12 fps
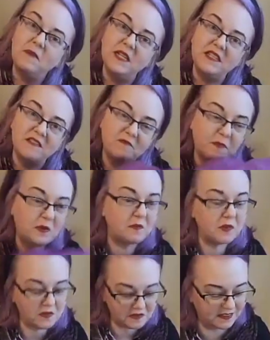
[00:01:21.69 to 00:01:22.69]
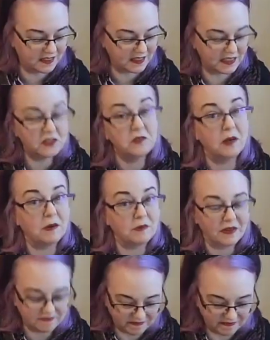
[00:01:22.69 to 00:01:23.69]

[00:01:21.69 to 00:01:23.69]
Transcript: piece of purple tissue paper.